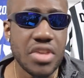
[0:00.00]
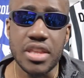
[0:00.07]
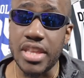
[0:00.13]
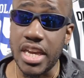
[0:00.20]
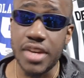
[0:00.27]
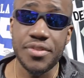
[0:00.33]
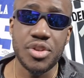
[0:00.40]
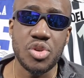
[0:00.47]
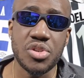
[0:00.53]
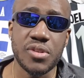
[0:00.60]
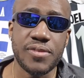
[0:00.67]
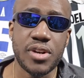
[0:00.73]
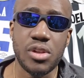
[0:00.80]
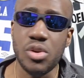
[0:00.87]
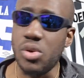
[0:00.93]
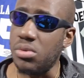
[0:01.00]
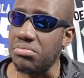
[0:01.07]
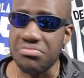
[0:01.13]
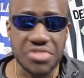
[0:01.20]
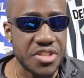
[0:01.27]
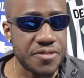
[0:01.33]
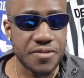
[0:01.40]
thank you for the useful final
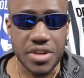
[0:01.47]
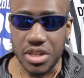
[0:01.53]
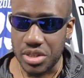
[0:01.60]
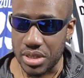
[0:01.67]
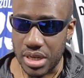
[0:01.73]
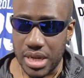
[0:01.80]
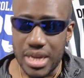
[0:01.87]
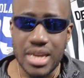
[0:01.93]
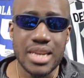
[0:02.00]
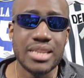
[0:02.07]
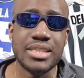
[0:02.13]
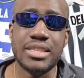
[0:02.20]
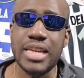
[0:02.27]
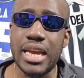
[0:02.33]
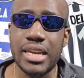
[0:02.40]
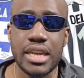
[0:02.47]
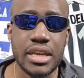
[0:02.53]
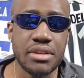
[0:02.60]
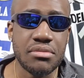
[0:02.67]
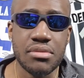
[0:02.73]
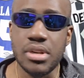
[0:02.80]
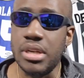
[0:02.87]
goal. It's finished.
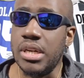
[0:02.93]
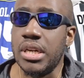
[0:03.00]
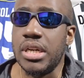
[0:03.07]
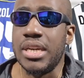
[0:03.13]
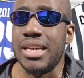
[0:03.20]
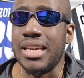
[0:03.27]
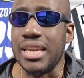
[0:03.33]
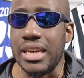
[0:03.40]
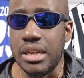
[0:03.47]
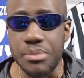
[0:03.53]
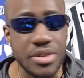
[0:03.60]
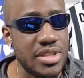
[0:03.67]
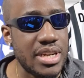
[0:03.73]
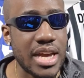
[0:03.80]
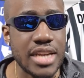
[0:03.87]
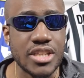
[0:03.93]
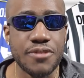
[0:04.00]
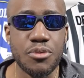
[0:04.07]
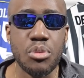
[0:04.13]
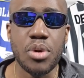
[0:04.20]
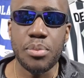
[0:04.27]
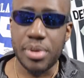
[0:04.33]
Sterling, limited as a
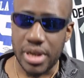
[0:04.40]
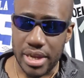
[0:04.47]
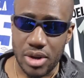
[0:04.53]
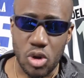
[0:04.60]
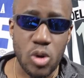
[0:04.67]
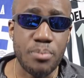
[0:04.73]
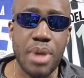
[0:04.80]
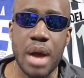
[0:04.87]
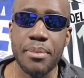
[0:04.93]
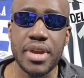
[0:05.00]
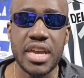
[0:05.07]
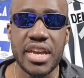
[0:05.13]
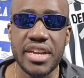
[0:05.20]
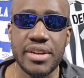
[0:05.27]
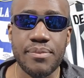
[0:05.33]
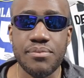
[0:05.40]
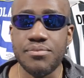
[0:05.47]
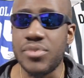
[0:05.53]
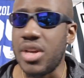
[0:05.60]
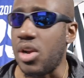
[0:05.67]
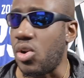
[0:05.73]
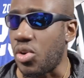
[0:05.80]
football player. Aubameyang,
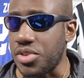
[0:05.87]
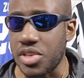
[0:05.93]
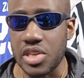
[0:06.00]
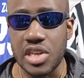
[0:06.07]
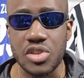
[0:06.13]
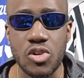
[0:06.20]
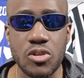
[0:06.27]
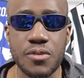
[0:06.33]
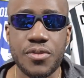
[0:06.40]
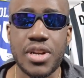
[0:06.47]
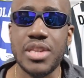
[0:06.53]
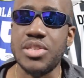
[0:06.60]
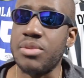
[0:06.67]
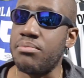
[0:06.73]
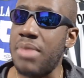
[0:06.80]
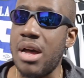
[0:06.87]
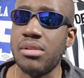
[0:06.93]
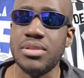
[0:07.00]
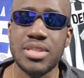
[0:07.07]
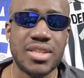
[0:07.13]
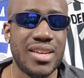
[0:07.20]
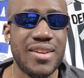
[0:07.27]
loses his confidence.
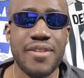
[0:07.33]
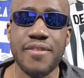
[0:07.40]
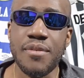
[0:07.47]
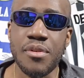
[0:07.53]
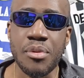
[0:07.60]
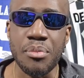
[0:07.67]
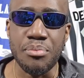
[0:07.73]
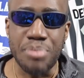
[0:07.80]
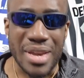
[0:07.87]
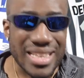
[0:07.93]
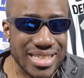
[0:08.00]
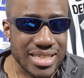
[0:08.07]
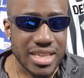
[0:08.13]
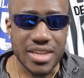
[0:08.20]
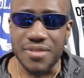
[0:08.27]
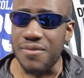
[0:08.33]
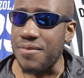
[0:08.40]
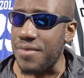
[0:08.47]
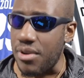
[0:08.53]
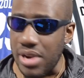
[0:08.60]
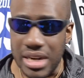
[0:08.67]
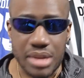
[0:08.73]
Mount, basic,
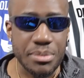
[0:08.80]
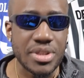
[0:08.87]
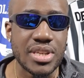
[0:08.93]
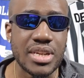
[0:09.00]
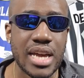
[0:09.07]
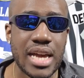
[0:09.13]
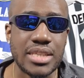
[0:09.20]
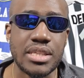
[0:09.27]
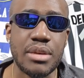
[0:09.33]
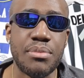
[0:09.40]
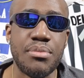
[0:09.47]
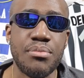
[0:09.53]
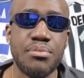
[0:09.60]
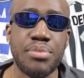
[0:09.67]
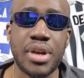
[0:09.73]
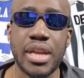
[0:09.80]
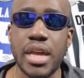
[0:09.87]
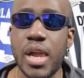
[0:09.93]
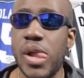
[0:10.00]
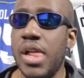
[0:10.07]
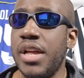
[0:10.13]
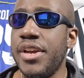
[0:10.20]
very limited as a
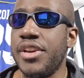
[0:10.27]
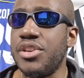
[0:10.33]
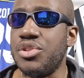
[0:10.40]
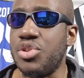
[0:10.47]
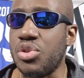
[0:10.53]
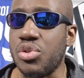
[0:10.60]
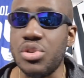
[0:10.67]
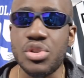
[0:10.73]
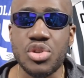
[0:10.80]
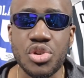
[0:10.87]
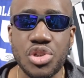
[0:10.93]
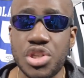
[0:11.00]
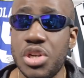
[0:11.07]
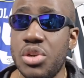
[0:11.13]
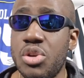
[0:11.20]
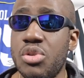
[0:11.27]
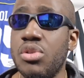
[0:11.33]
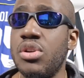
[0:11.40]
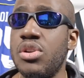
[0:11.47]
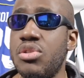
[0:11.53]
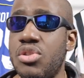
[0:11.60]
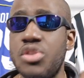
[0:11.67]
player.
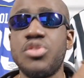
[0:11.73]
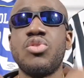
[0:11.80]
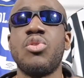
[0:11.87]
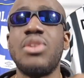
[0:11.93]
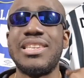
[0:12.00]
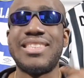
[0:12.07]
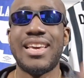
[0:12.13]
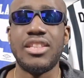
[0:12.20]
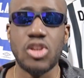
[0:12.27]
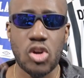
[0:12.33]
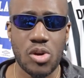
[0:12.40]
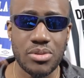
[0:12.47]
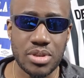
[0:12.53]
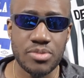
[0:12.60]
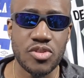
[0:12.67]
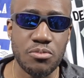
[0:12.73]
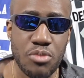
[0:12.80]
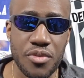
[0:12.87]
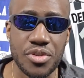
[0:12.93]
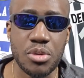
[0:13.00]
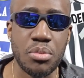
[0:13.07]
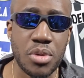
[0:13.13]
Jorginho doesn't understand the concept of moving the